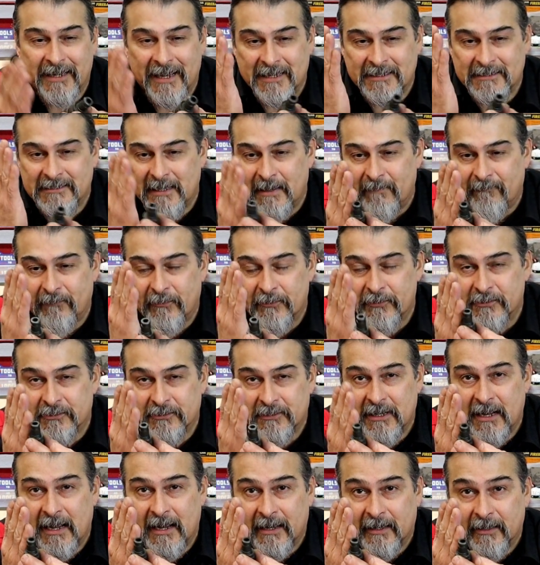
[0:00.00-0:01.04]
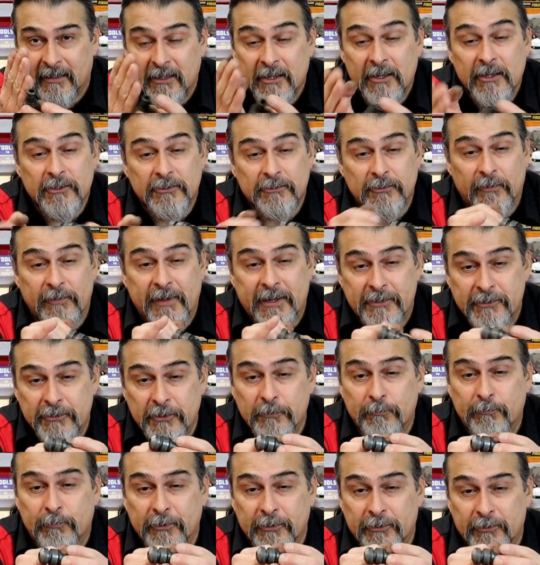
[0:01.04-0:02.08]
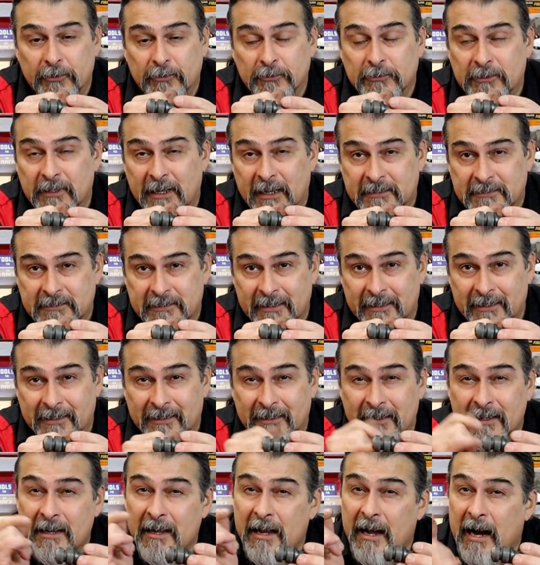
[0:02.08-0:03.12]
except for the slot. So they do put those slots in it.